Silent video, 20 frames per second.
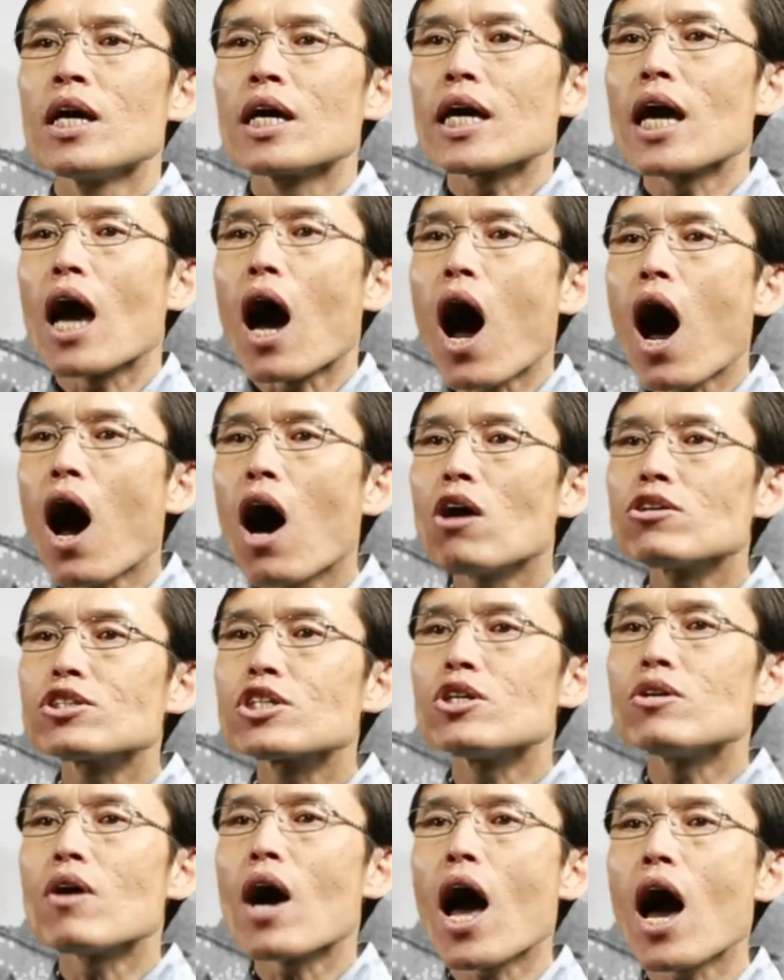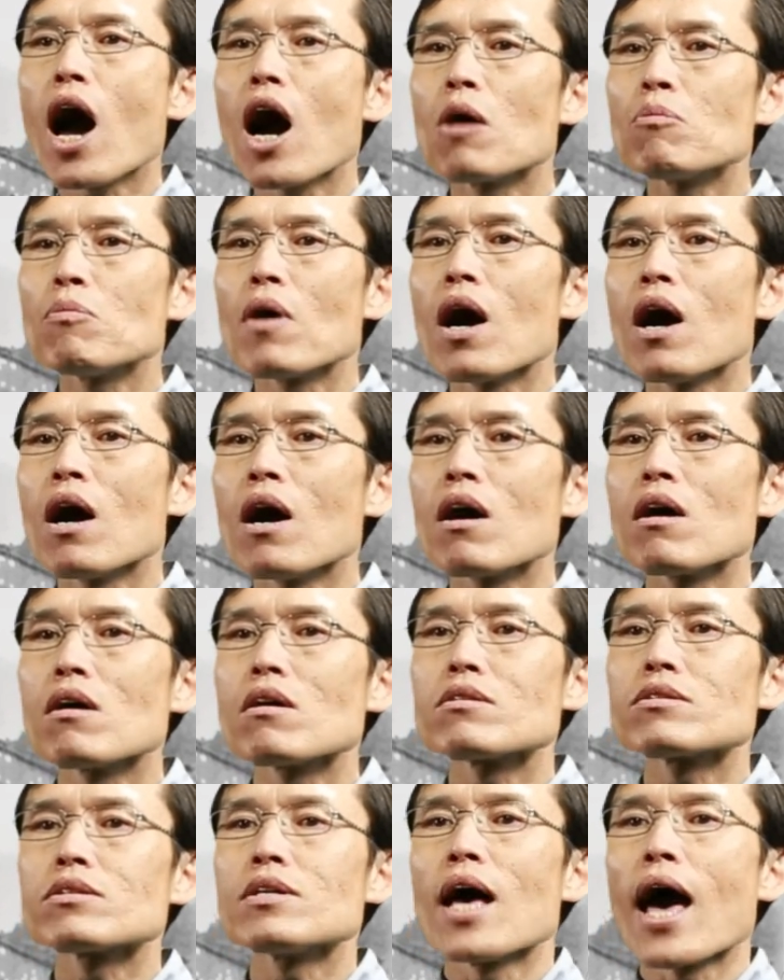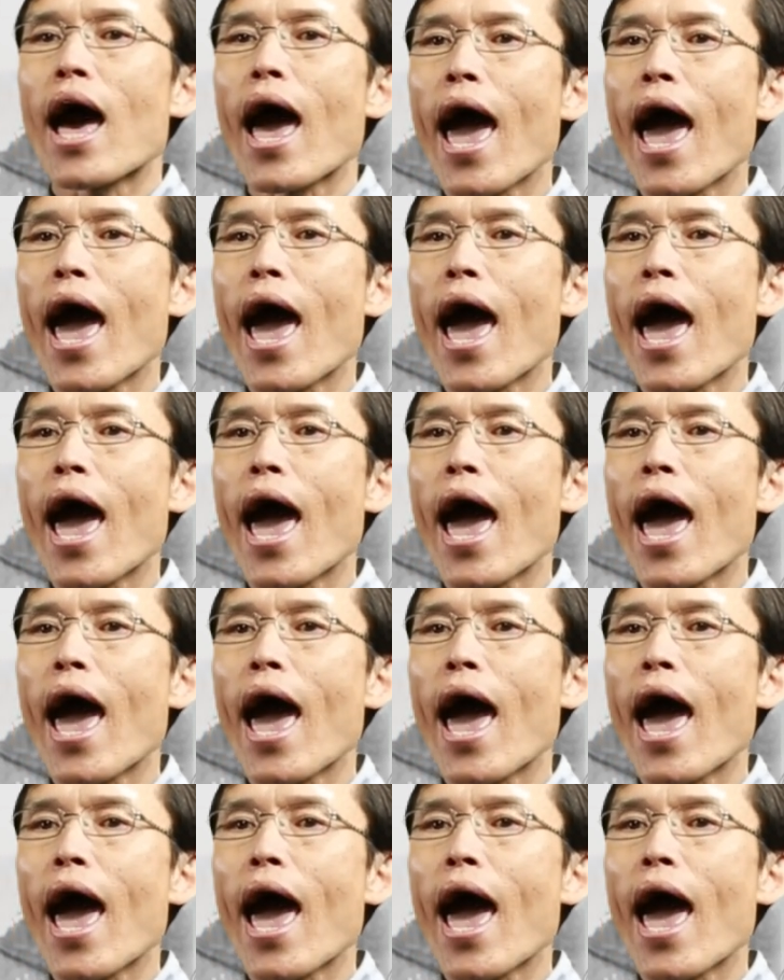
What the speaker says: can also help us